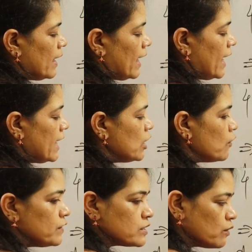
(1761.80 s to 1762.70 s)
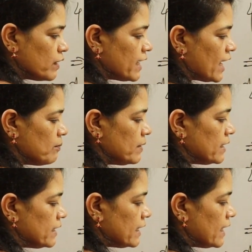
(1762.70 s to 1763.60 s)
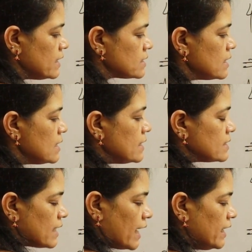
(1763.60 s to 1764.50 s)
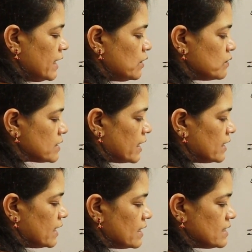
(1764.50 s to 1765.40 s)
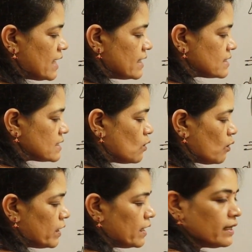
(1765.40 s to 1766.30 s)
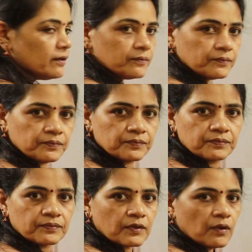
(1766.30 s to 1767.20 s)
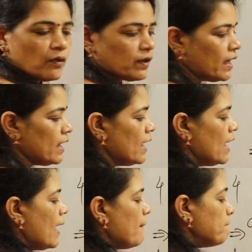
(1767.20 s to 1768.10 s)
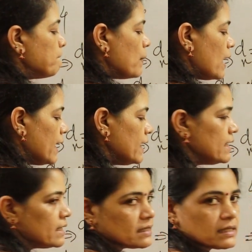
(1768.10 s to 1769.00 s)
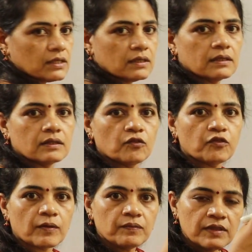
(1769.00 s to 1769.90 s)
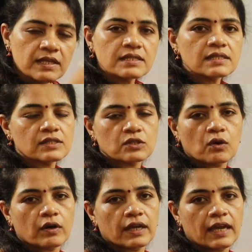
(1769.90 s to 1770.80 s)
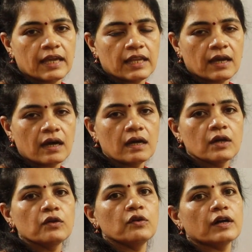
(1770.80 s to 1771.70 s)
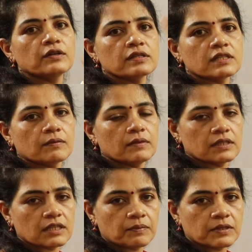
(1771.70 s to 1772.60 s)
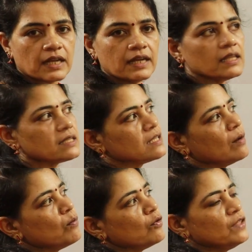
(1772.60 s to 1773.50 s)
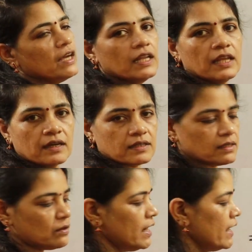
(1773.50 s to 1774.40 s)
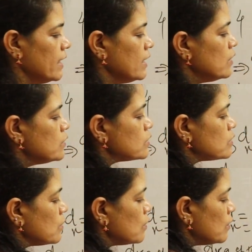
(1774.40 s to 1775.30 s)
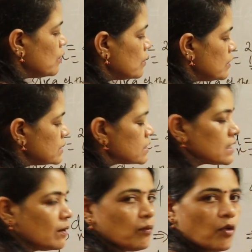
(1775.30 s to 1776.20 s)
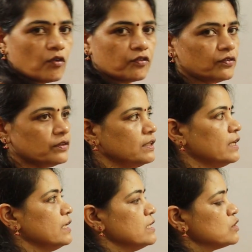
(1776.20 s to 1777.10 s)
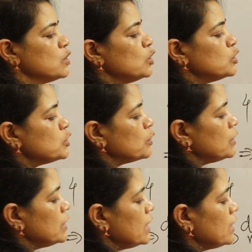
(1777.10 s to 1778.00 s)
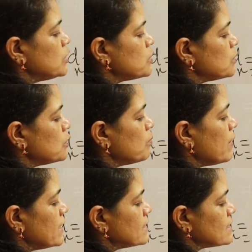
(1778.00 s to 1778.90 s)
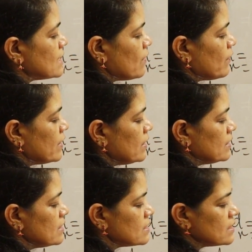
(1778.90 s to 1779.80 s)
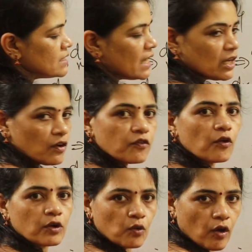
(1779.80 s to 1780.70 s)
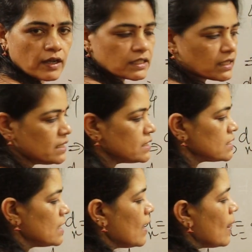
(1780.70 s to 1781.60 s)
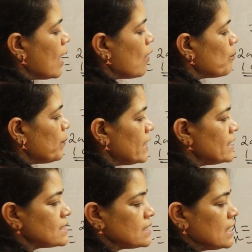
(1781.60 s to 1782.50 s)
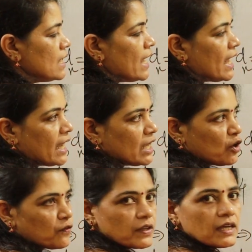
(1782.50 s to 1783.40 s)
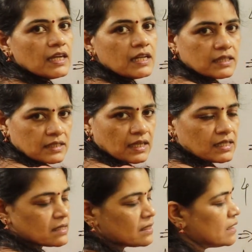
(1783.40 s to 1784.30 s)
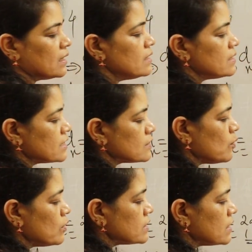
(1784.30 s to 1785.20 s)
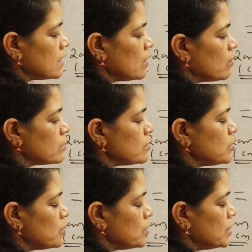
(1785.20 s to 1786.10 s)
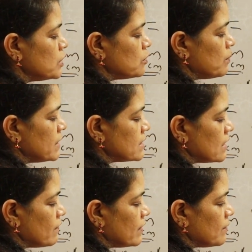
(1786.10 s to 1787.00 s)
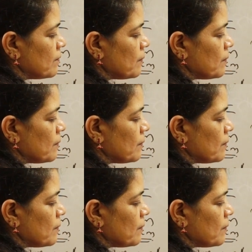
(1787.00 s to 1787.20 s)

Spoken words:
Area of the square can be written as side into side, that is s square, okay, minus from this square area you have to subtract the sum of the areas. Okay? So sum of, that is 22 by 7, this is the area of 4 quadrants, plus area of that circle, that small circle also 22 by 7.